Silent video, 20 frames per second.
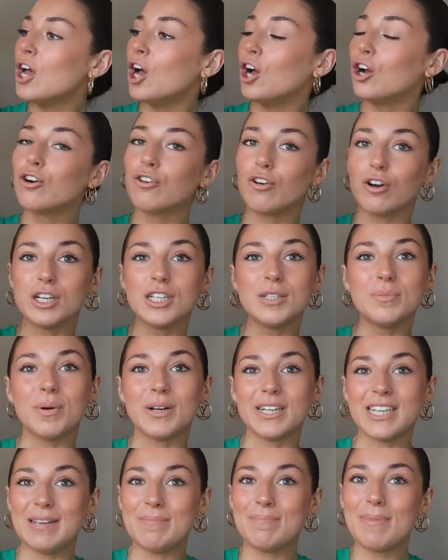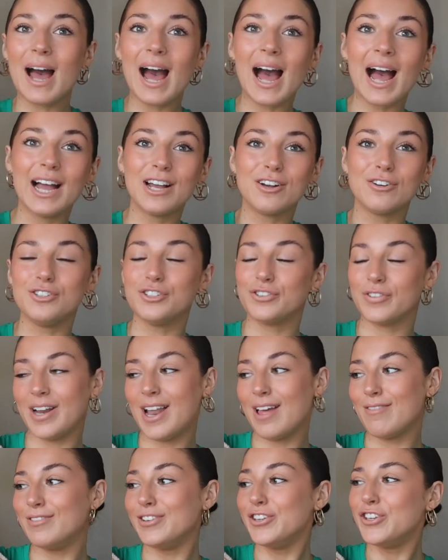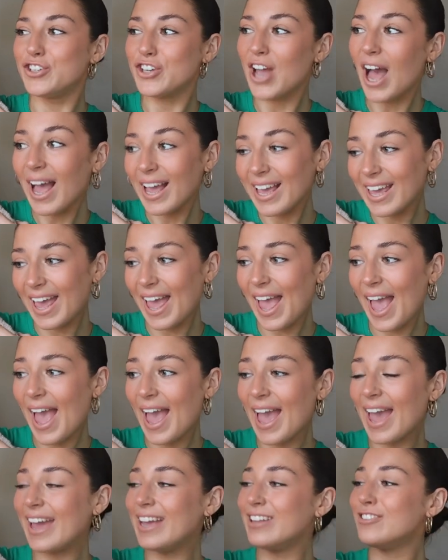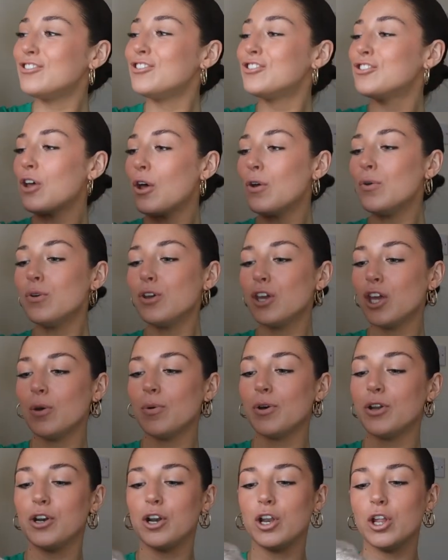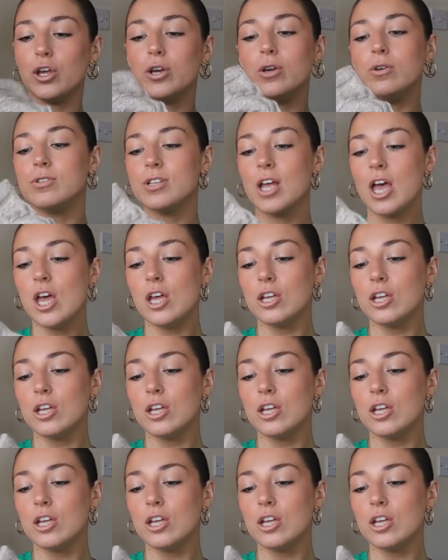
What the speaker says: a crossbody bag, under a leather jacket. It's so cute and loose.